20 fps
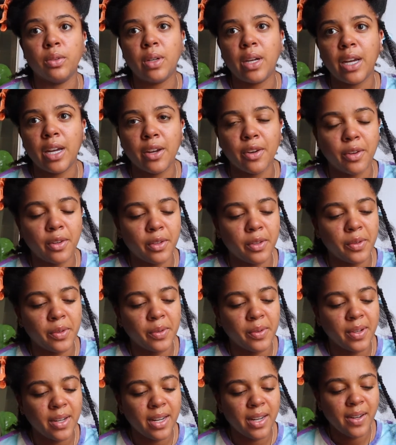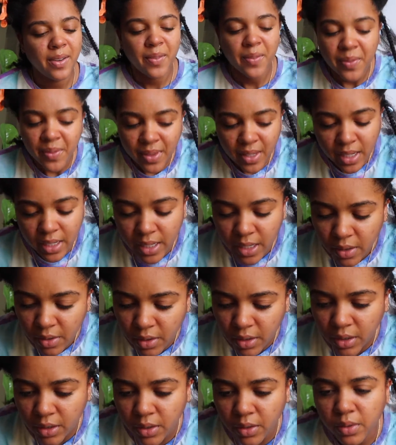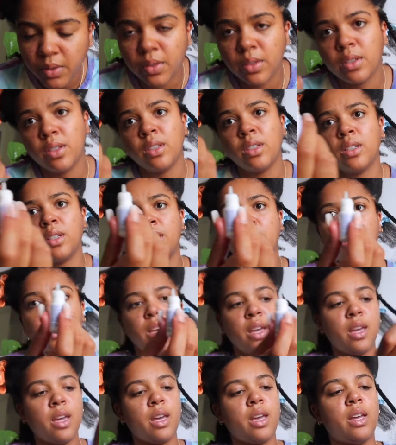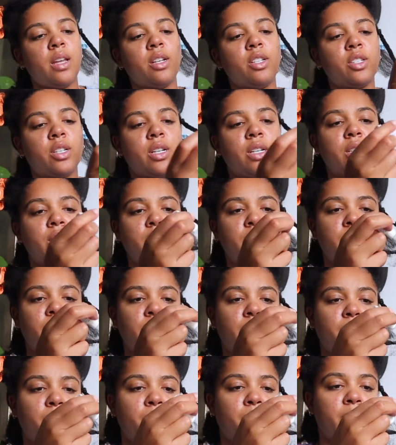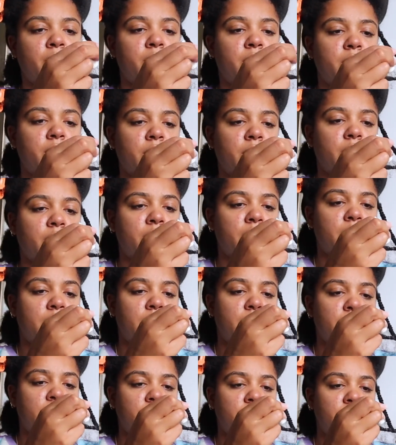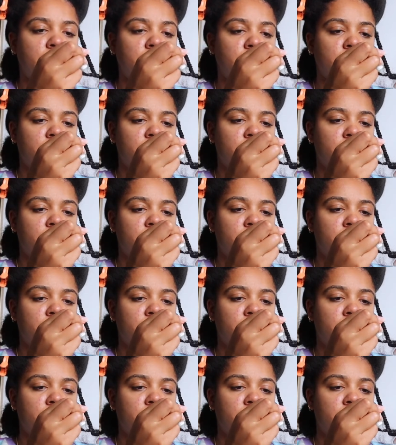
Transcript: not hair glue, nail glue, and just place like a dot.